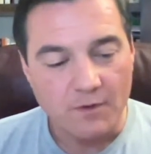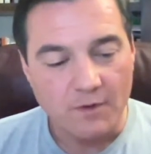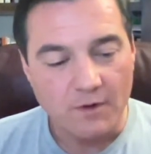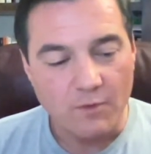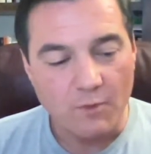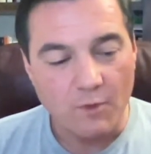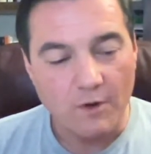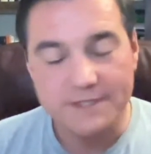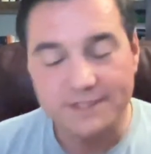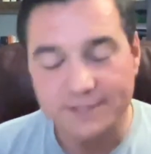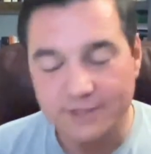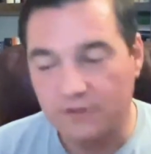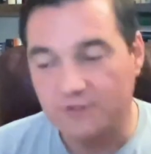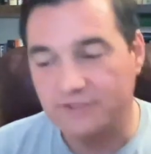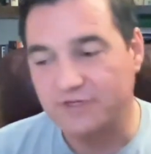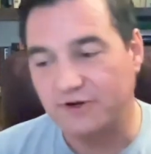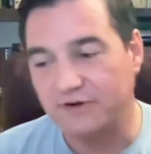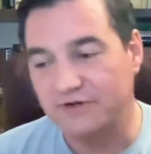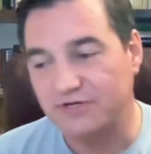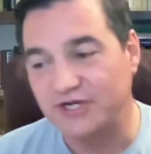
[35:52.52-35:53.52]
Once
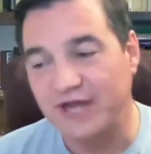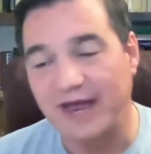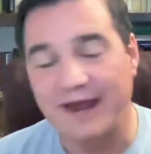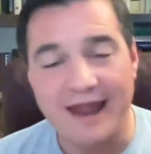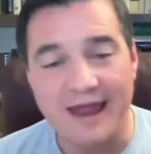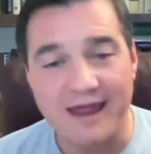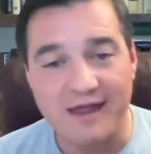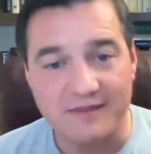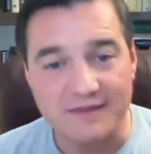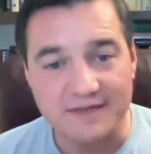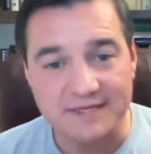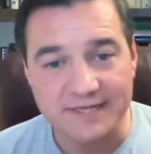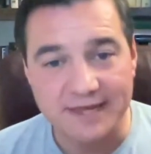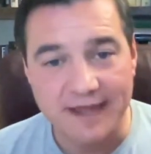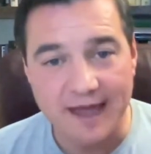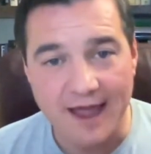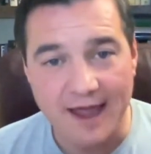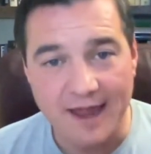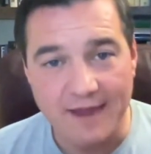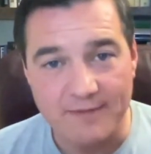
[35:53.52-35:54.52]
those are shot out of the
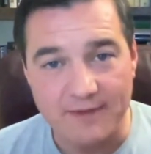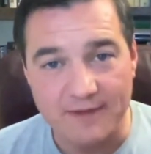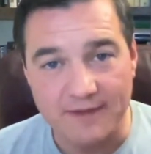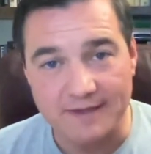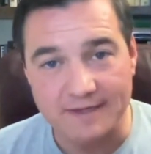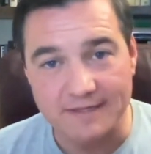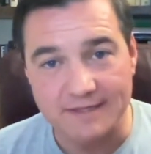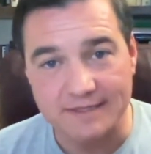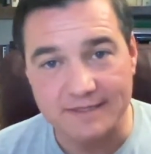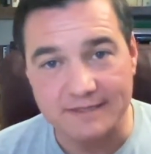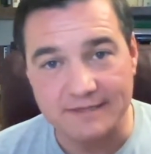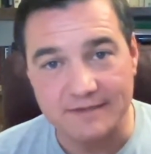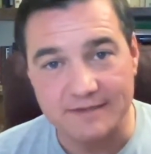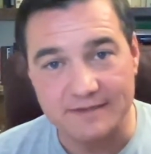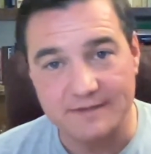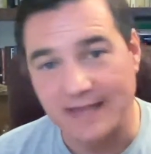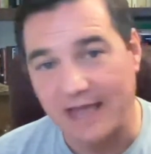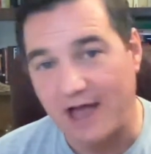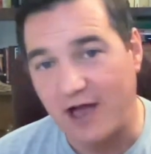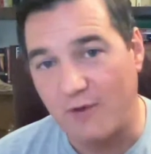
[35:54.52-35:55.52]
sky, because the
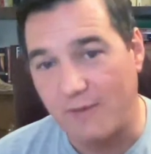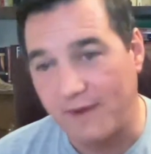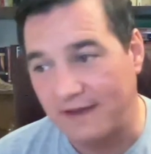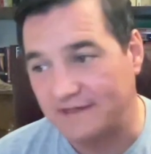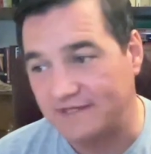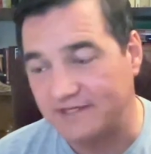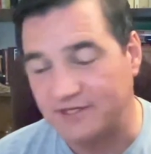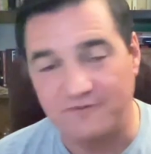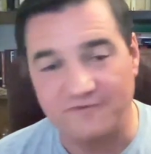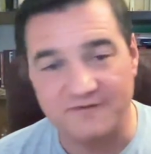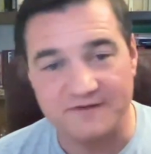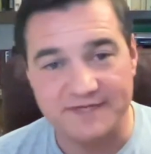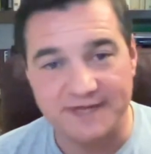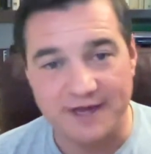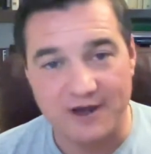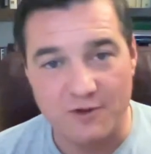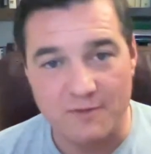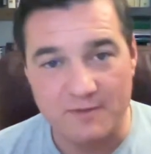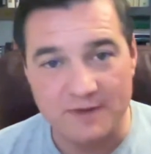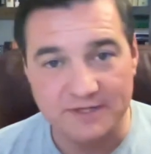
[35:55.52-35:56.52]
Taliban
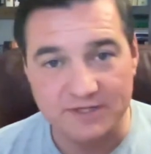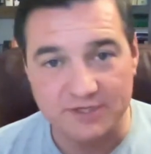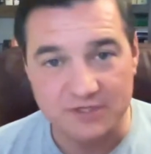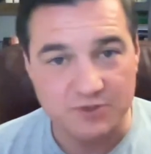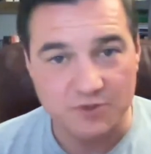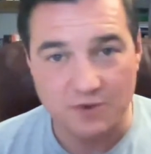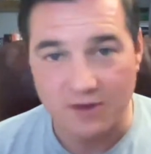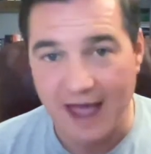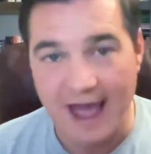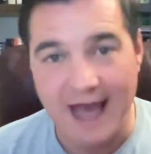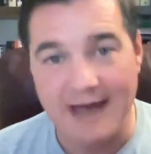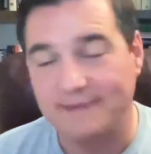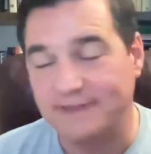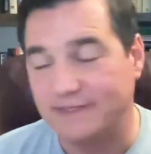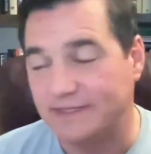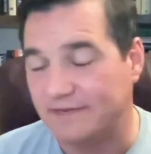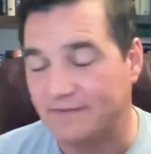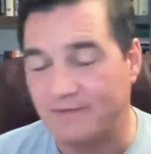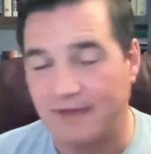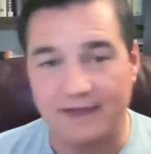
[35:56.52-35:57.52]
surface-to-air missiles will
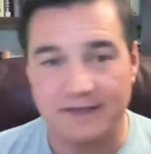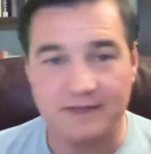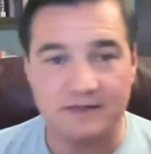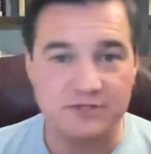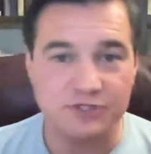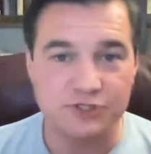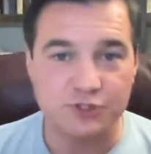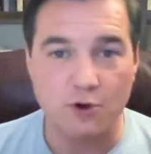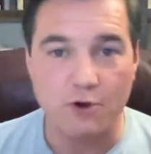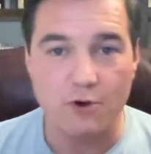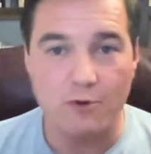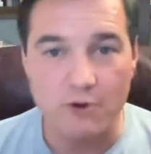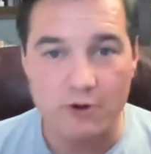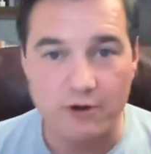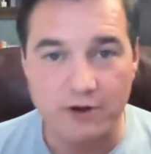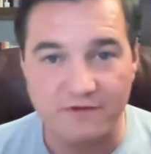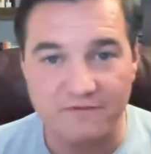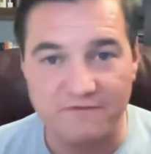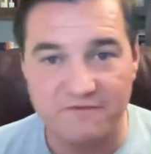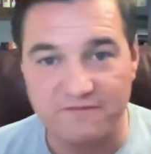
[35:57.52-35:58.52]
absolutely make short
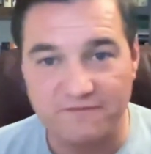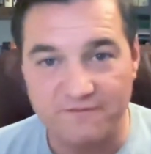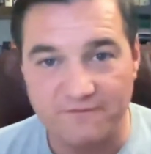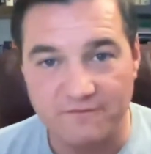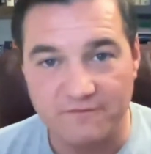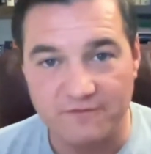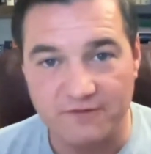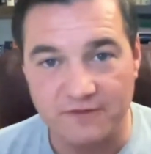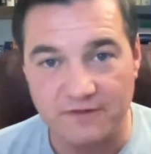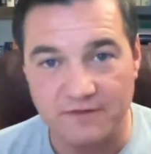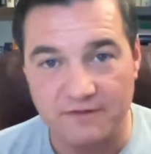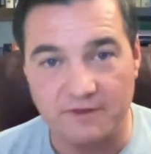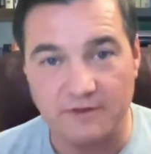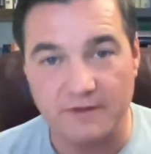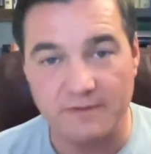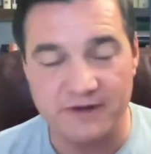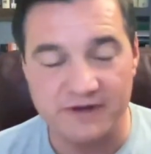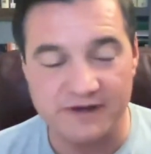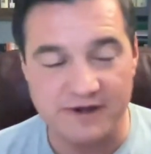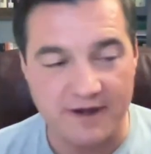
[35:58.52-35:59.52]
work of the
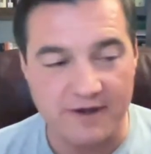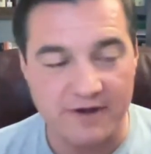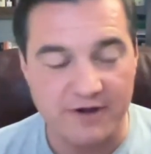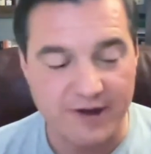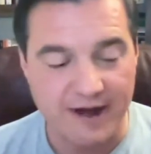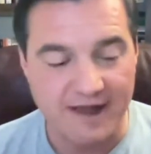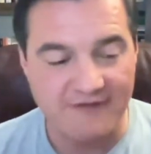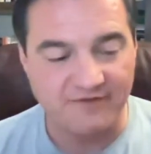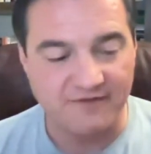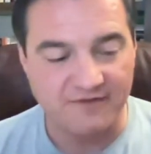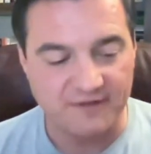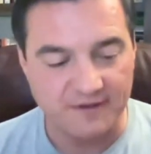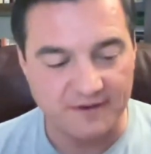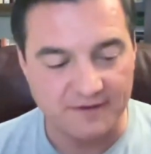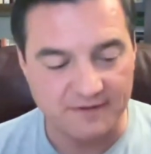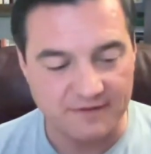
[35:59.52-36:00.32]
limited aircraft that